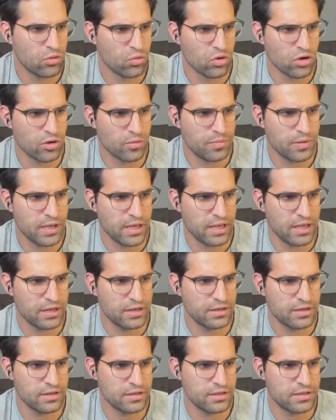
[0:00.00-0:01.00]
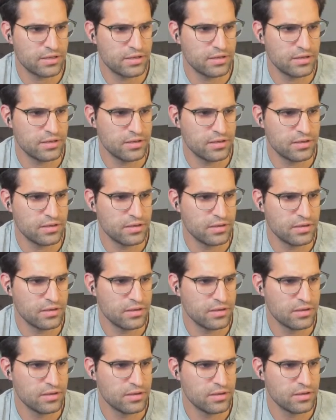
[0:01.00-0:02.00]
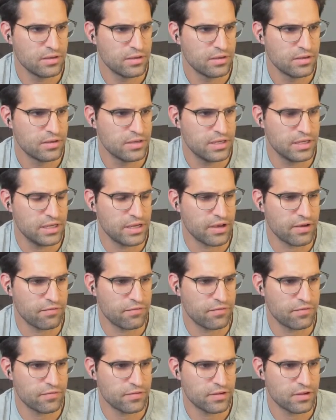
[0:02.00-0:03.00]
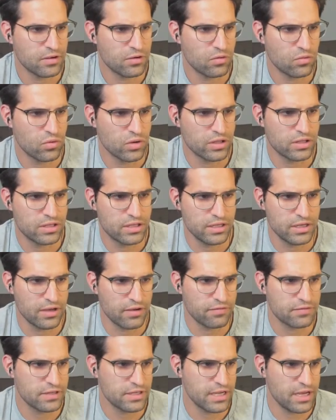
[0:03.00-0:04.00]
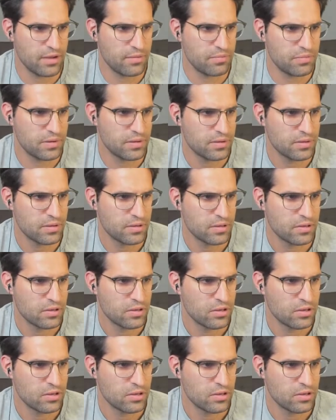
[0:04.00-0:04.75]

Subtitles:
And then we'll append df with df temp.